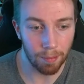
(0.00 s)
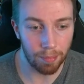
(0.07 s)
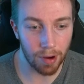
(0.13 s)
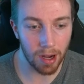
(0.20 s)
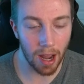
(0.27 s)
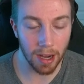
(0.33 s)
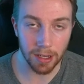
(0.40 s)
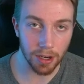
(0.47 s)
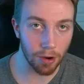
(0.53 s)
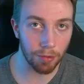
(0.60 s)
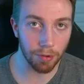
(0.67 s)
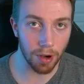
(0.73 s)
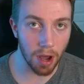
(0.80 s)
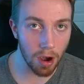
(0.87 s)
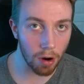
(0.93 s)
But I don't
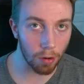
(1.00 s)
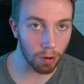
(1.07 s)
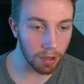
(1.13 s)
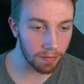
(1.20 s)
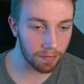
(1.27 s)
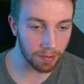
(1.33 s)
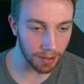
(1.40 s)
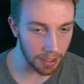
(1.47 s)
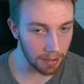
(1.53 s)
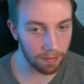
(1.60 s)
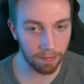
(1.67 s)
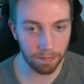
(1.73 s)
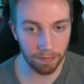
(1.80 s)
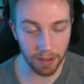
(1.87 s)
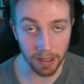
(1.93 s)
know if
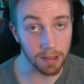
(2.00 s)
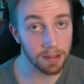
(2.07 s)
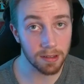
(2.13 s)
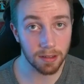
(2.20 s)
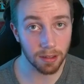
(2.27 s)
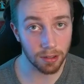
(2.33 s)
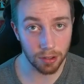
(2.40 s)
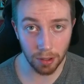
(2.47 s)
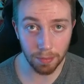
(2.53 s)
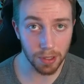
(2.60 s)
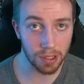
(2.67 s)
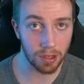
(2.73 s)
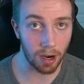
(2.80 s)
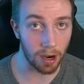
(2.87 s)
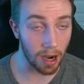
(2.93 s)
Leaf is a
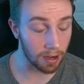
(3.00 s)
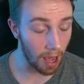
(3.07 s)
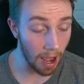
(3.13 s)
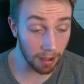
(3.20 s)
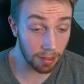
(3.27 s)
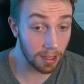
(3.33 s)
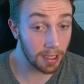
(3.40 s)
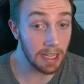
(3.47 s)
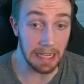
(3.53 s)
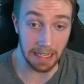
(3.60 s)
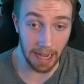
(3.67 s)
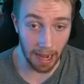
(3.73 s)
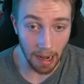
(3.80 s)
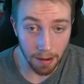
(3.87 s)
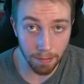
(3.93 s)
superstar. I think he
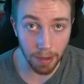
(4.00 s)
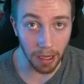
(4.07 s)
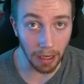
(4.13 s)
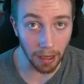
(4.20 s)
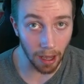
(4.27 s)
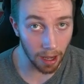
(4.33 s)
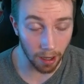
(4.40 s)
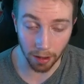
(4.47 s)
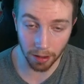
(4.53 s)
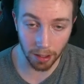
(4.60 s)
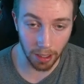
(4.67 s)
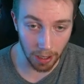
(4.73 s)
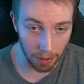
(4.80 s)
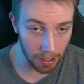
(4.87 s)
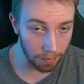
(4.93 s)
can be, and I think he